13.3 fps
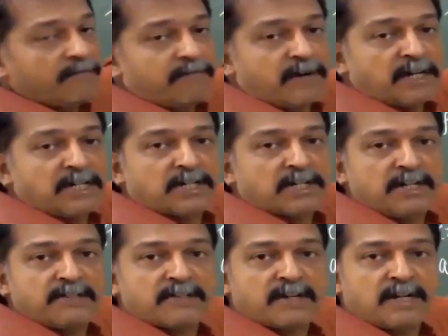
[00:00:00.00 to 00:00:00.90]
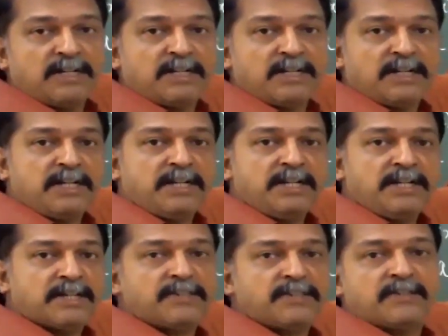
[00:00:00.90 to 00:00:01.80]
function is
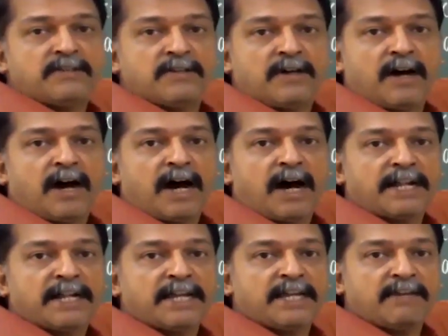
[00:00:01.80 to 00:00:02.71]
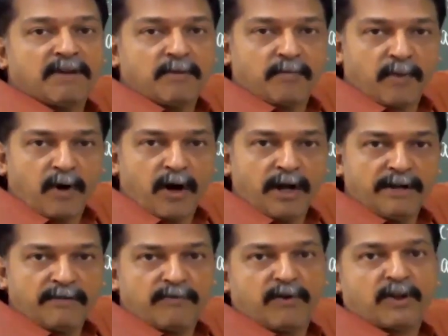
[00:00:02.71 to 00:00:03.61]
continuous at a given point.
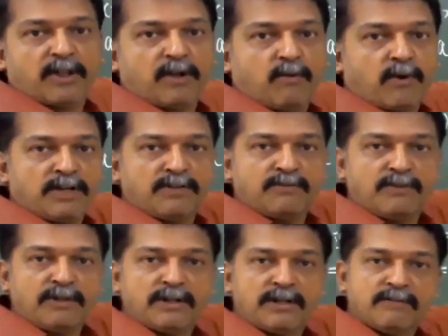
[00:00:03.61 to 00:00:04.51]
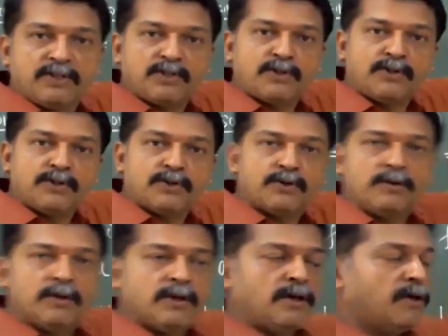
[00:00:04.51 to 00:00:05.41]
For that, what is it that we should
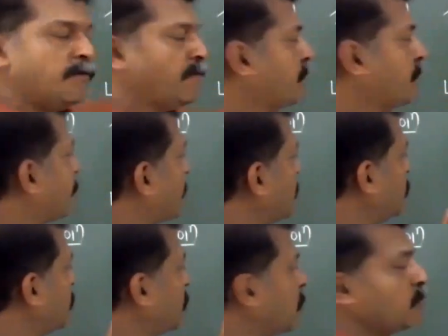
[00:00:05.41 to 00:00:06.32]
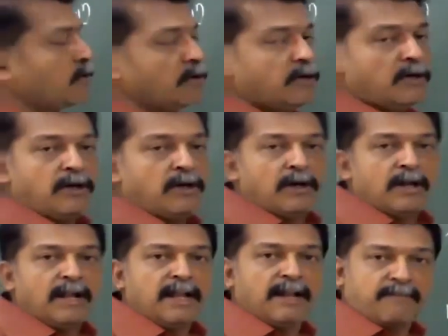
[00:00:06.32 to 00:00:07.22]
do? We have to find out
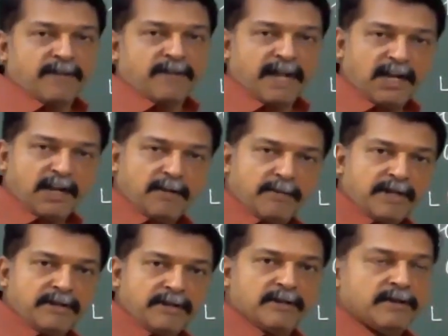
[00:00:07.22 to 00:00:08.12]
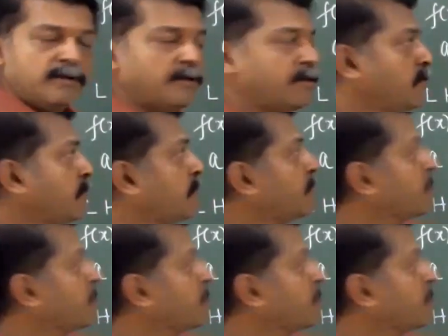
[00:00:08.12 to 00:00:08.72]
left hand limit. We have